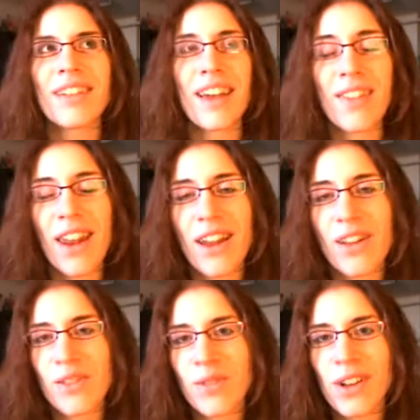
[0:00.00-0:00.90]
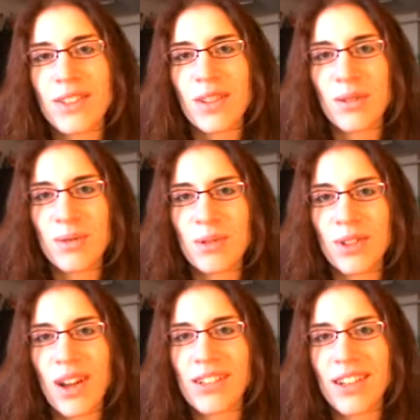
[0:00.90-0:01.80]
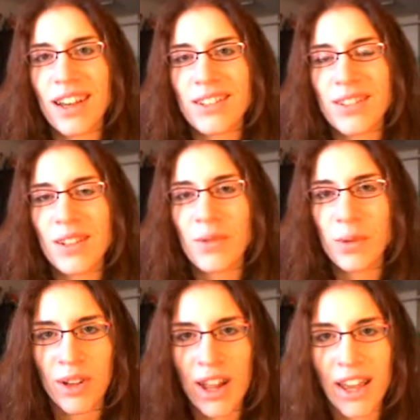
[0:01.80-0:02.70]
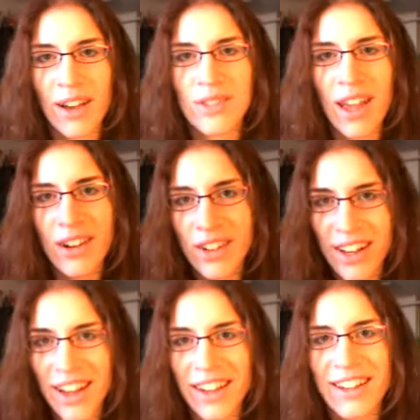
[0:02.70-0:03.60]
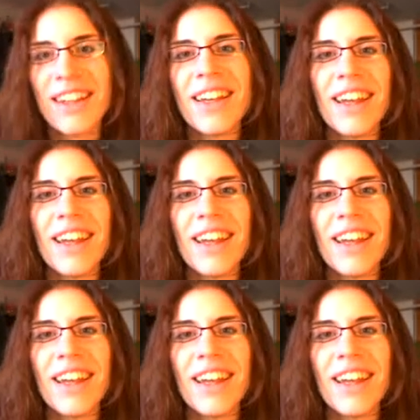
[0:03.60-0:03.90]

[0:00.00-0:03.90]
And then I had other friends that I was supposed to contact and see if we were going to hang out Saturday night.